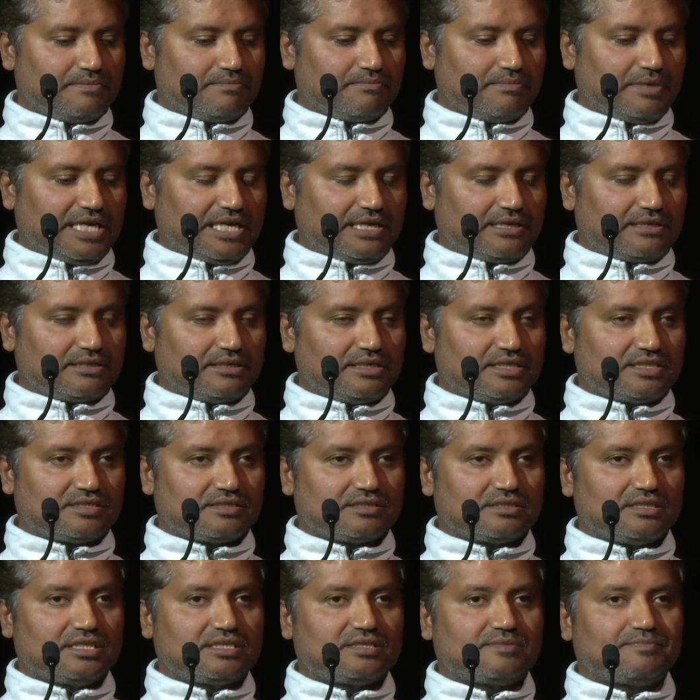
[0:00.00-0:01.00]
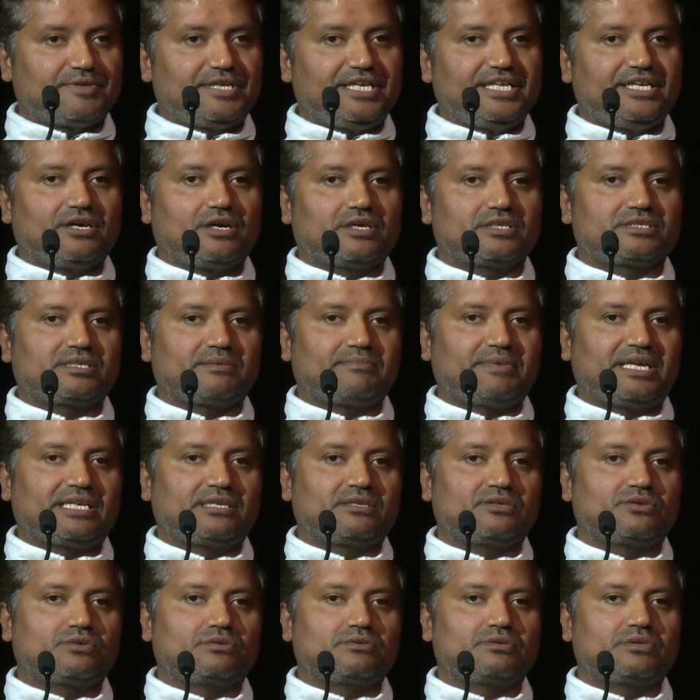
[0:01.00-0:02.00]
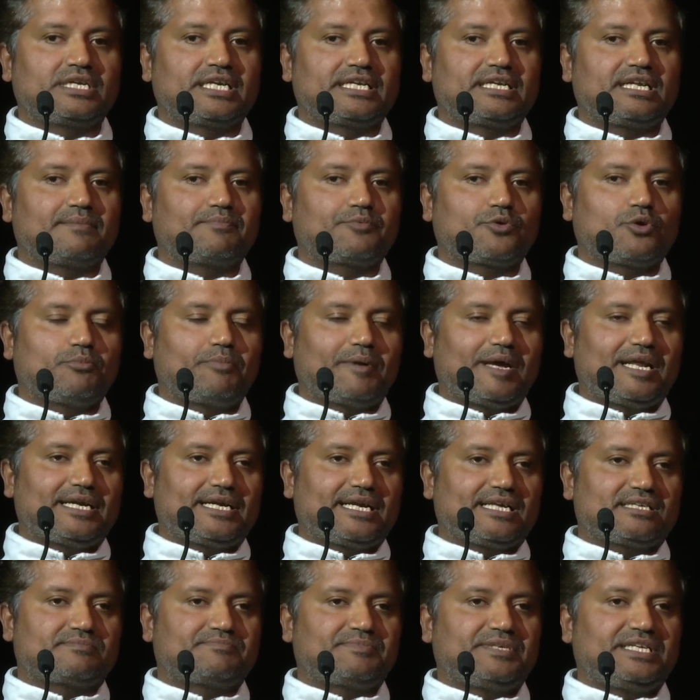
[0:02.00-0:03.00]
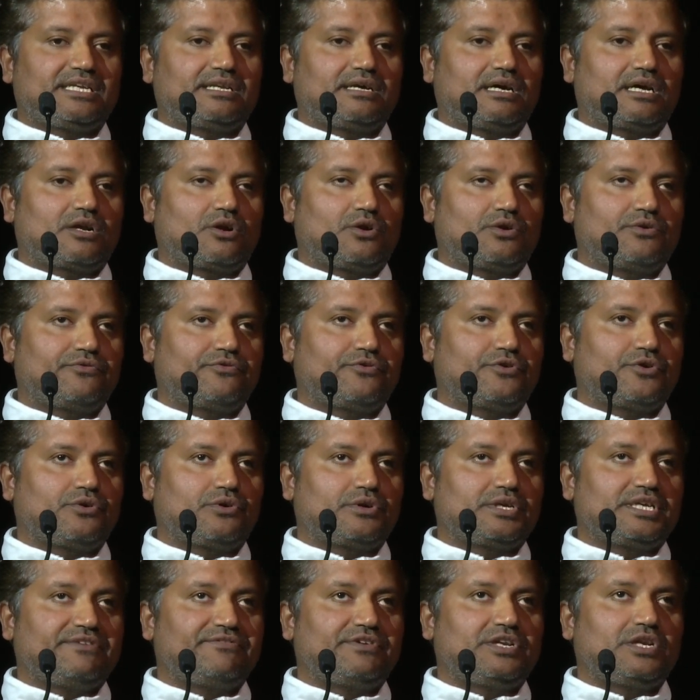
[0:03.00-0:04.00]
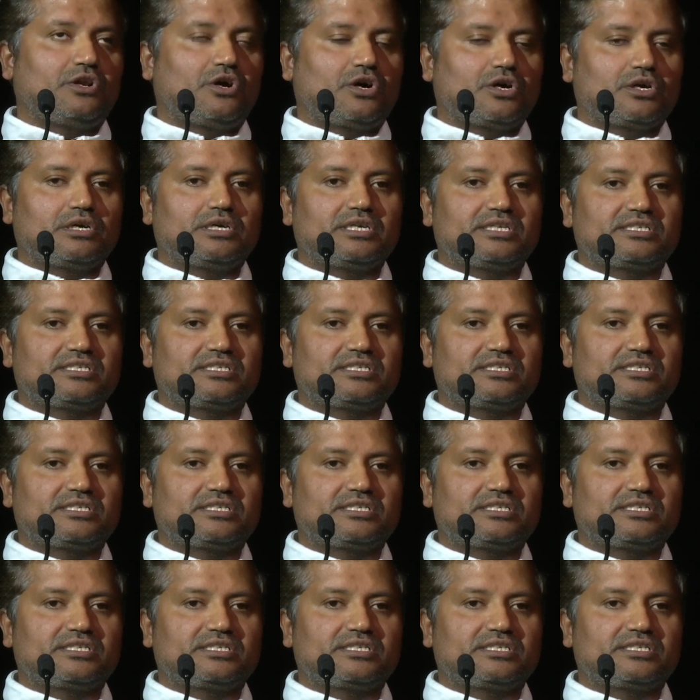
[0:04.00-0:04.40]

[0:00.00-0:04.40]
But it's pretty awesome. And GitHub Copilot has been around for even longer.